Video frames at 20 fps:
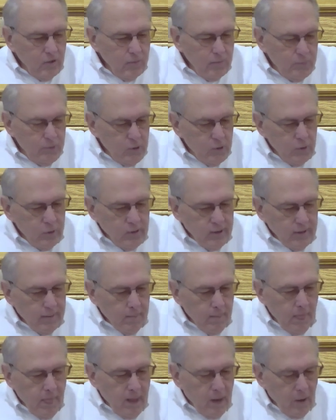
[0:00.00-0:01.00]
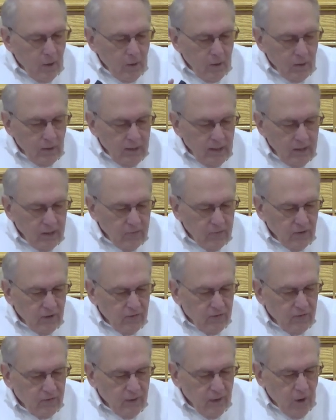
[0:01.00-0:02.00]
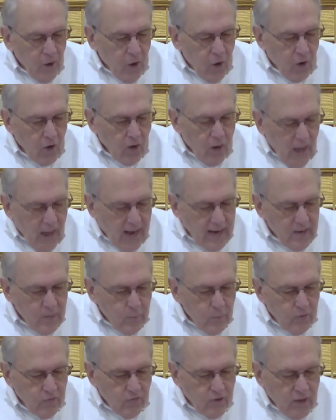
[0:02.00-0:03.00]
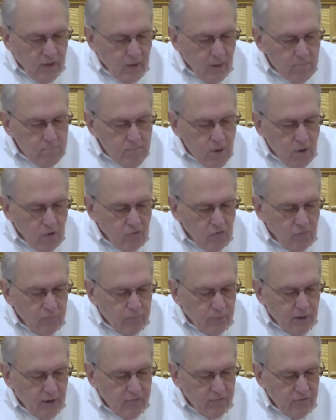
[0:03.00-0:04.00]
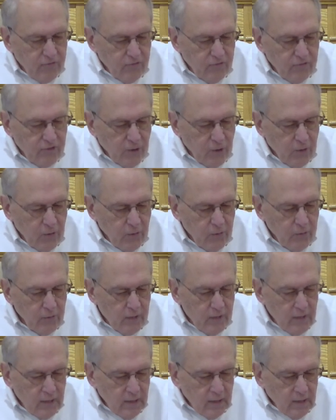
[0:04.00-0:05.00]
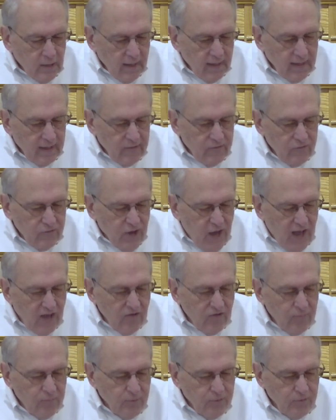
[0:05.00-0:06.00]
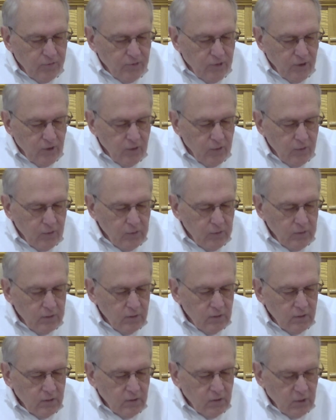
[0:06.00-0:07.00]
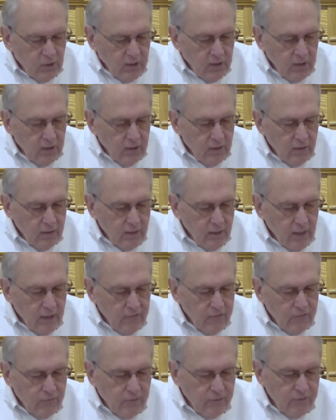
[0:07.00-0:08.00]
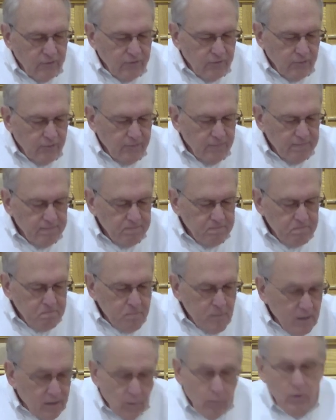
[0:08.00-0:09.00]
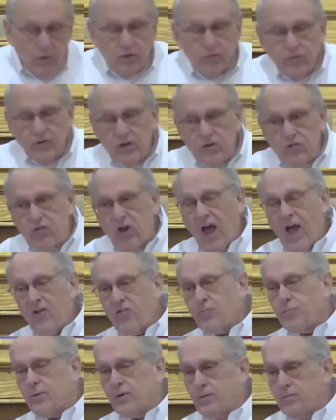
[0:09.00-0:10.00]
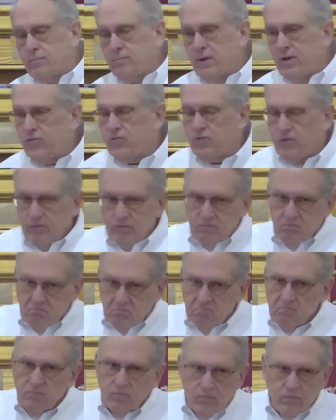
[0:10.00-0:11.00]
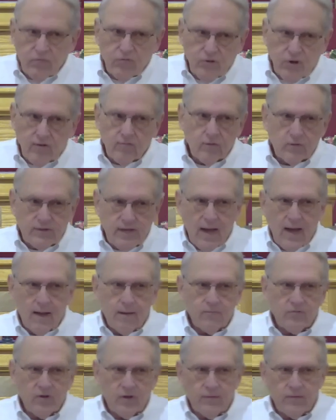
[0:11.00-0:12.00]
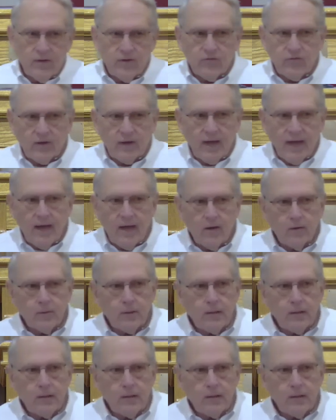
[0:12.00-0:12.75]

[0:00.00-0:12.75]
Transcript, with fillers: beauty. He says, Her light was like a most precious stone, like a jasper stone, clear as crystal. Now, we're going to see jasper mentioned several times in this account.